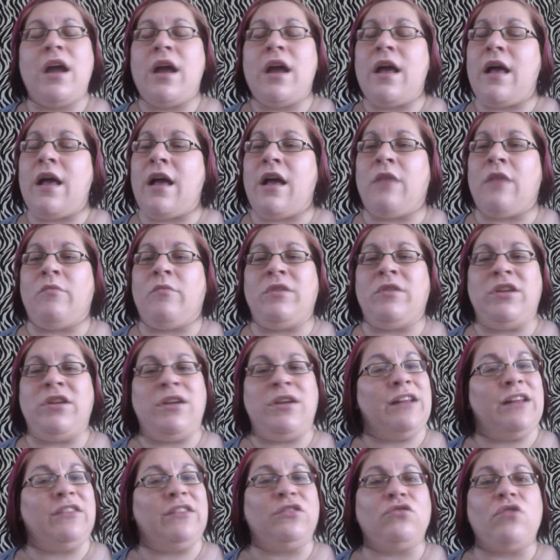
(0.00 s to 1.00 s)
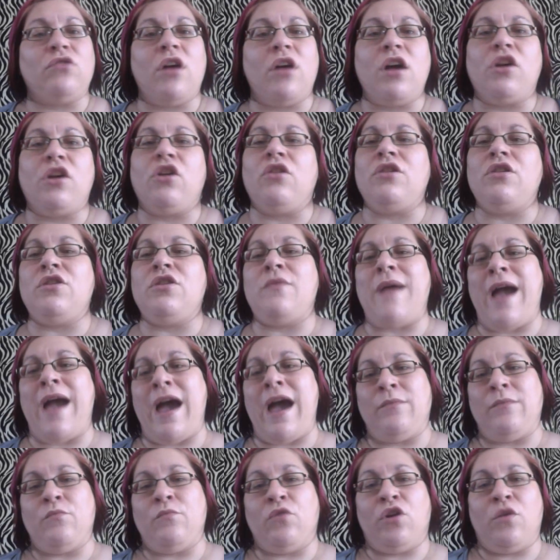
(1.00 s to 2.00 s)
when you get stronger, you
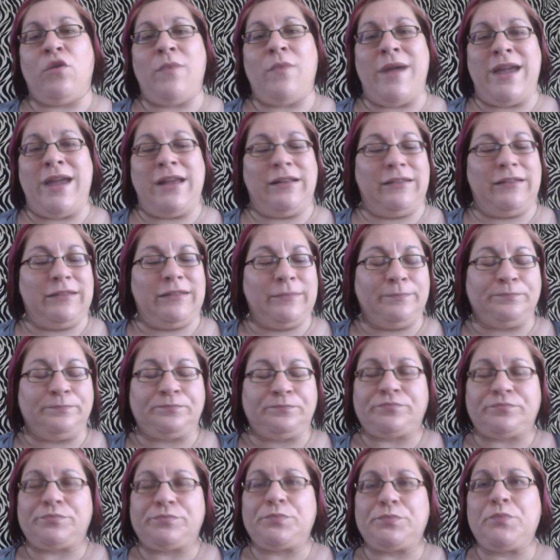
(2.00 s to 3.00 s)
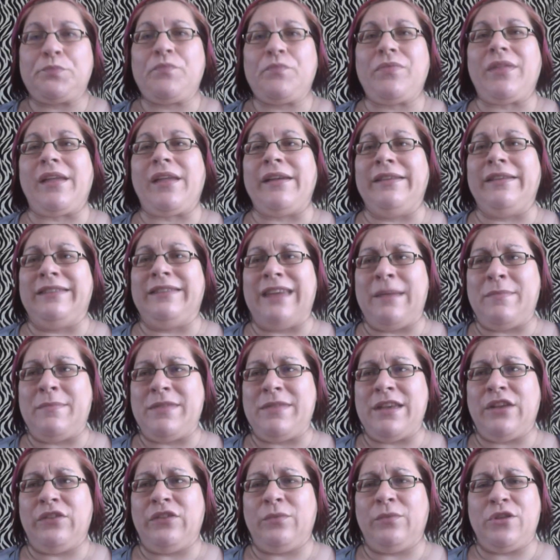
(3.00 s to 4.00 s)
add more weights. Same
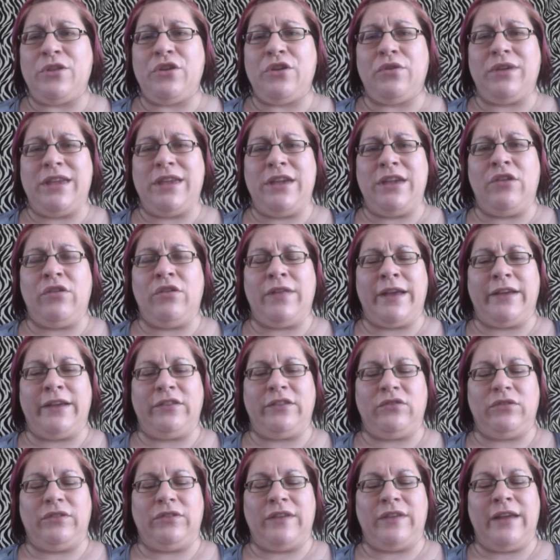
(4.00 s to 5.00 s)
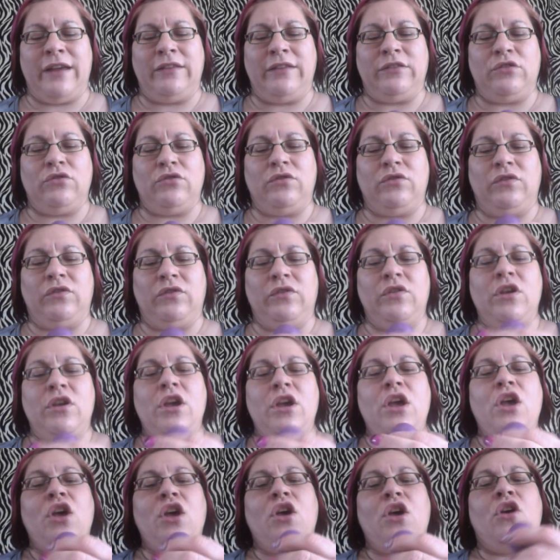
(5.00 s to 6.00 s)
things with your Kegel exercisers.
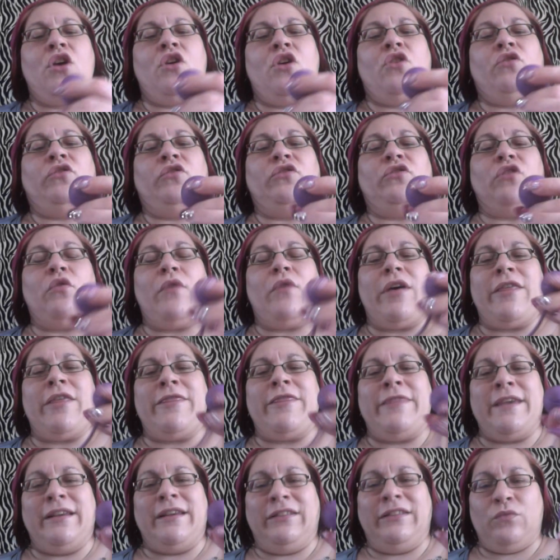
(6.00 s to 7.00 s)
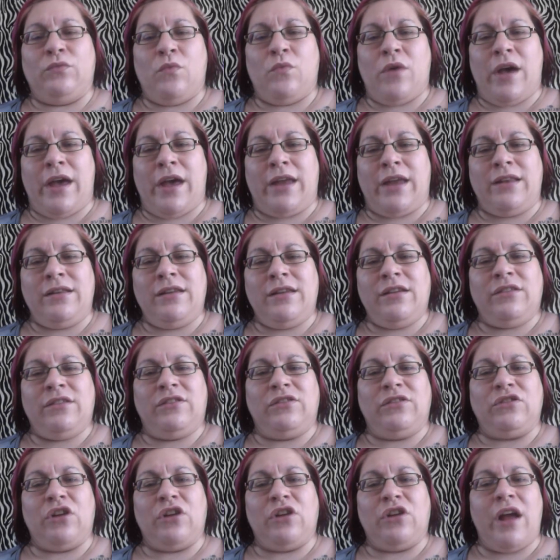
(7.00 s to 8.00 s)
So this one,
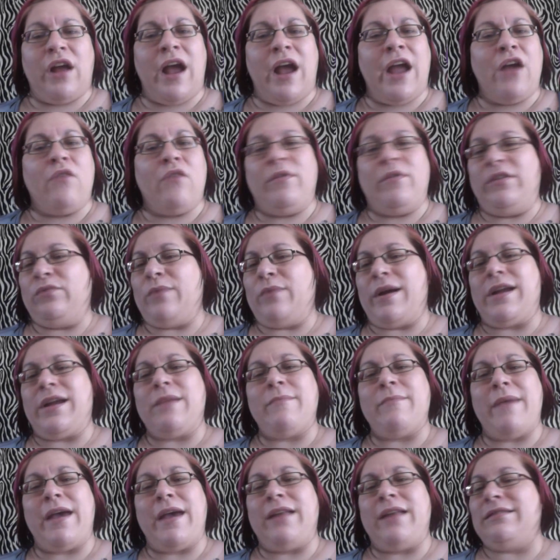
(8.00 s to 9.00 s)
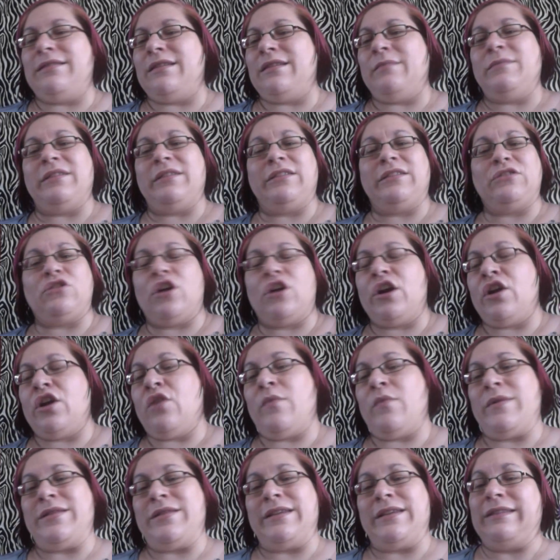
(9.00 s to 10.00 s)
I always recommend them to start
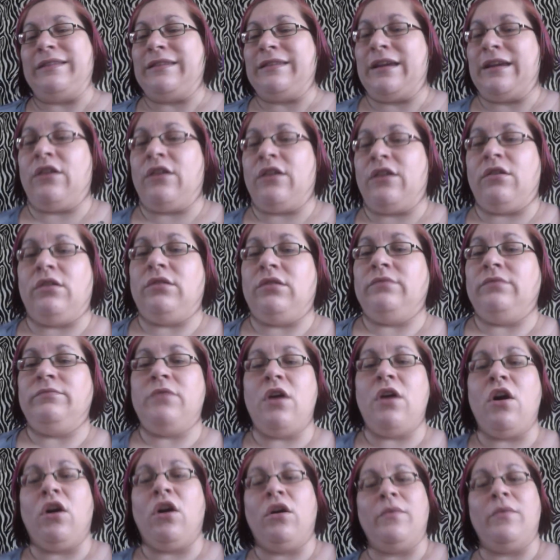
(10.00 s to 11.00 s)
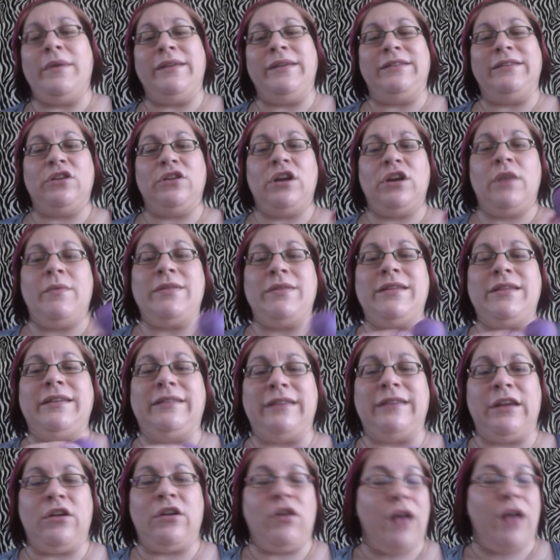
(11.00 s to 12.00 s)
out with the single. Always start out with the
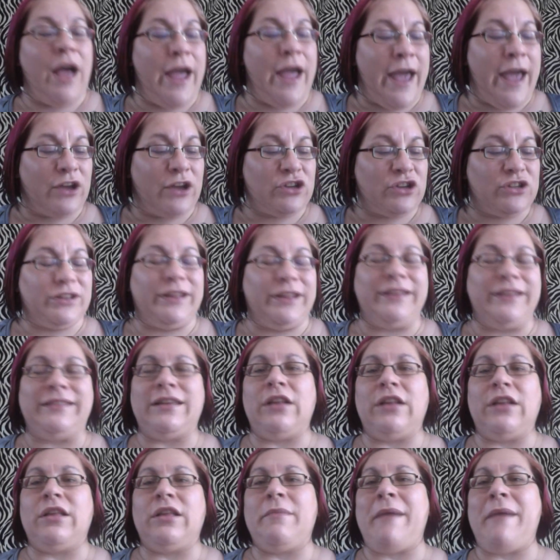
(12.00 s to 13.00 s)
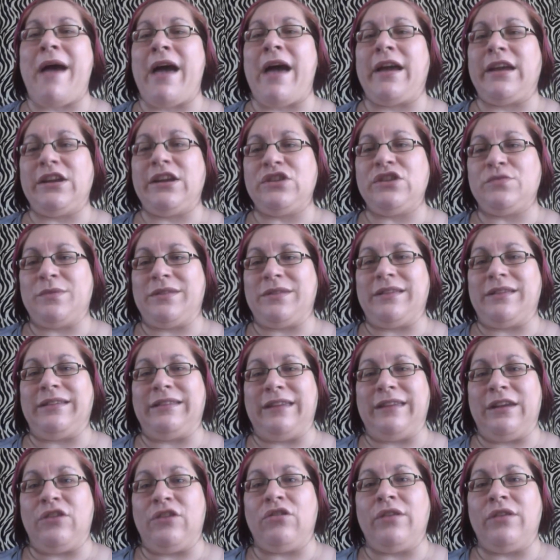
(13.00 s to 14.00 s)
single. I actually sell a package with the
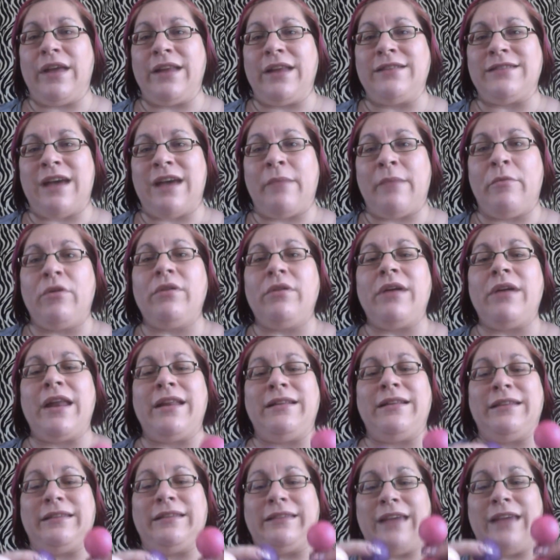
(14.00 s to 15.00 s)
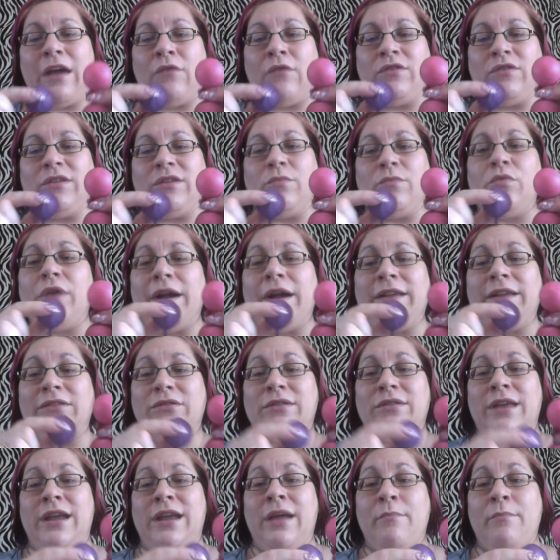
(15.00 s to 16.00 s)
single and double at a discounted price,
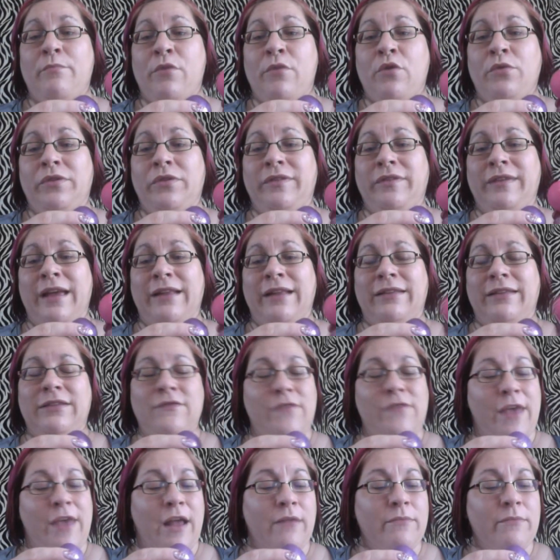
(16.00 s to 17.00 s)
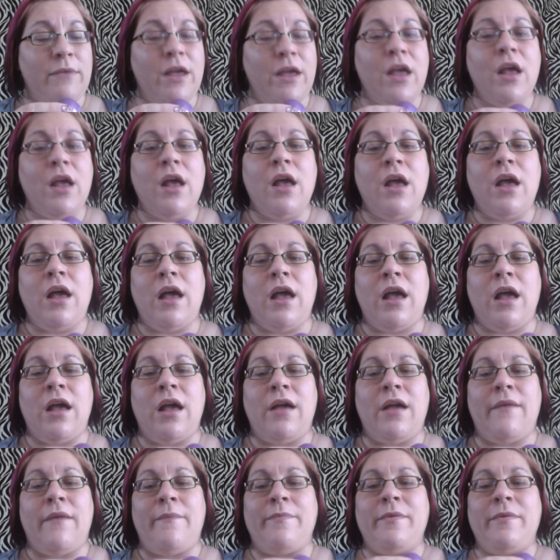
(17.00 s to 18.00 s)
so they get both sets of them.
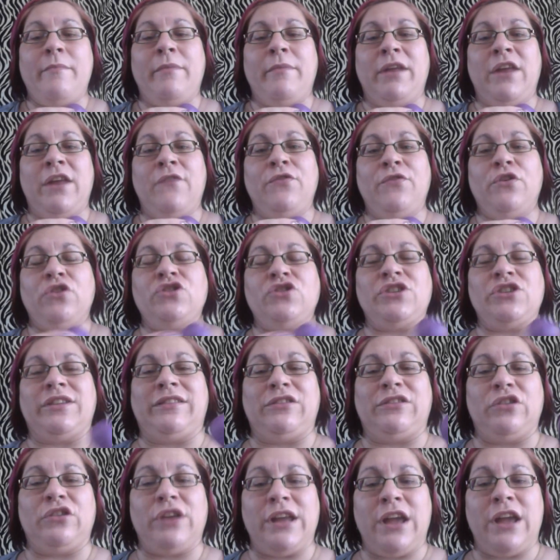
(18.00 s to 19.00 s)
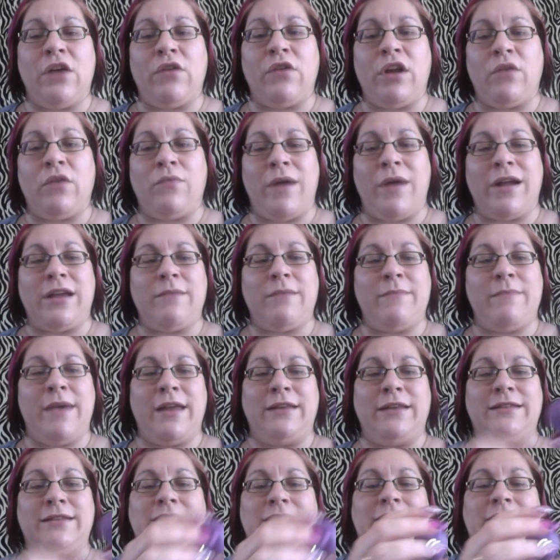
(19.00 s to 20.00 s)
But if they're just starting out, I
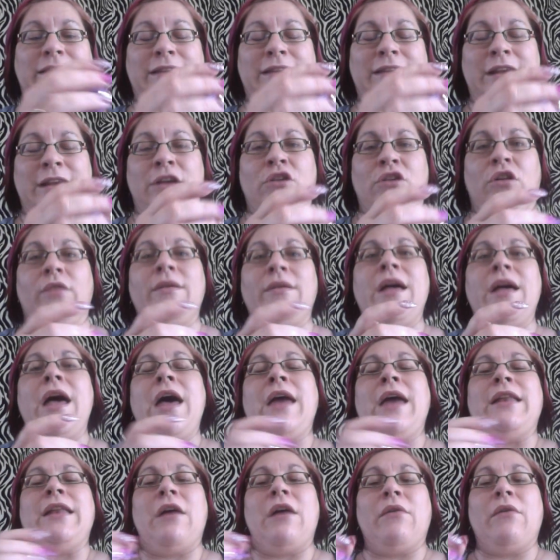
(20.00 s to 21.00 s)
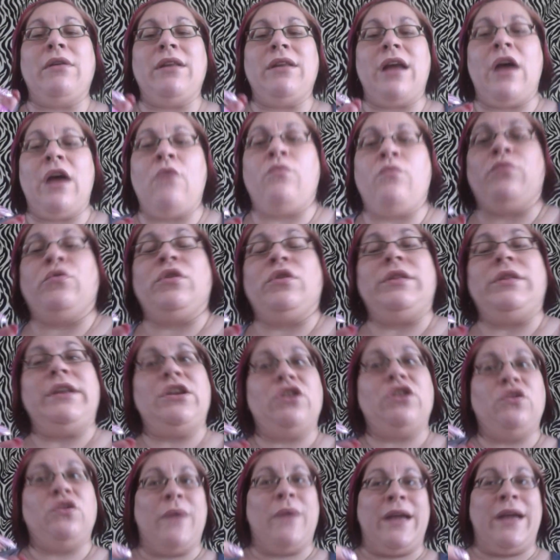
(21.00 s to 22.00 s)
recommend the single. Now, a really
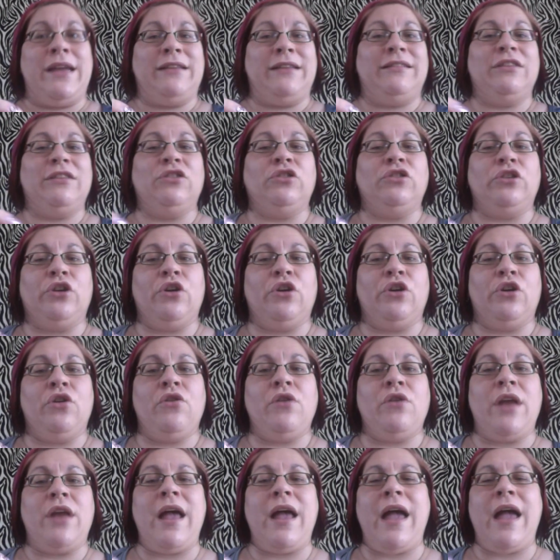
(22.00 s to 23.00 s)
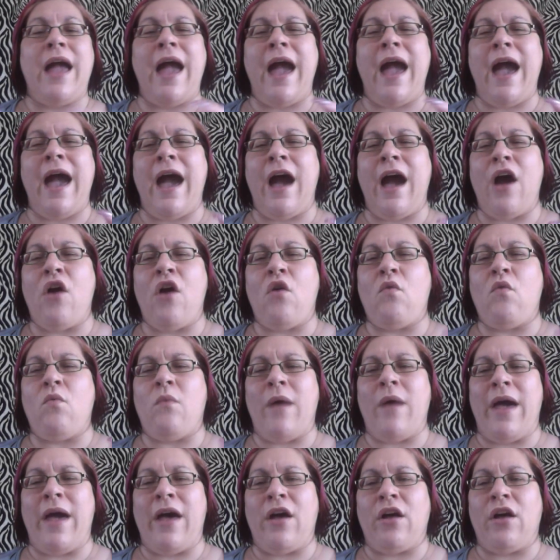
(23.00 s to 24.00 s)
good way to learn how
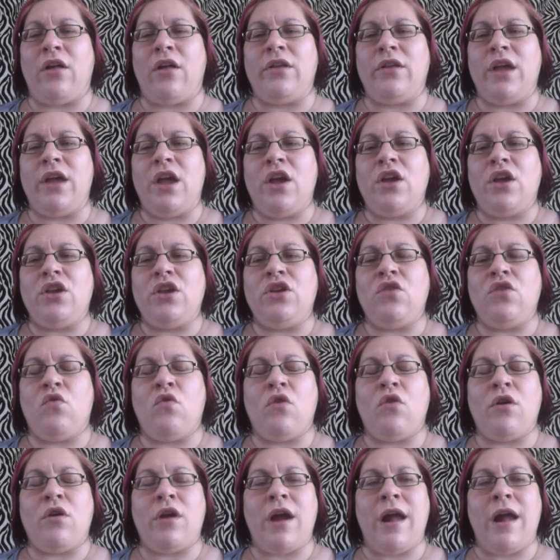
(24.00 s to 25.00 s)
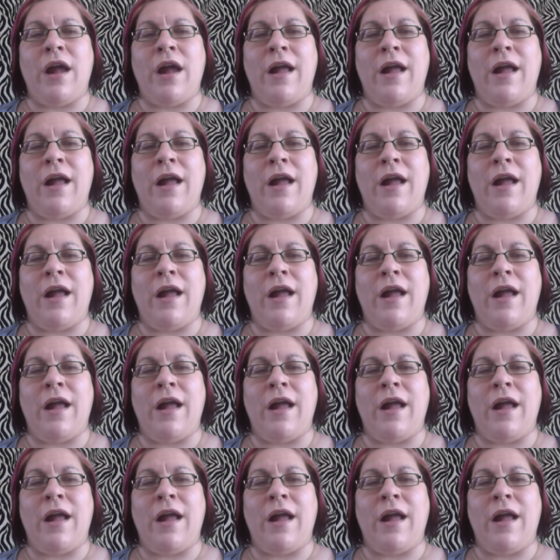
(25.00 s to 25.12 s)
well your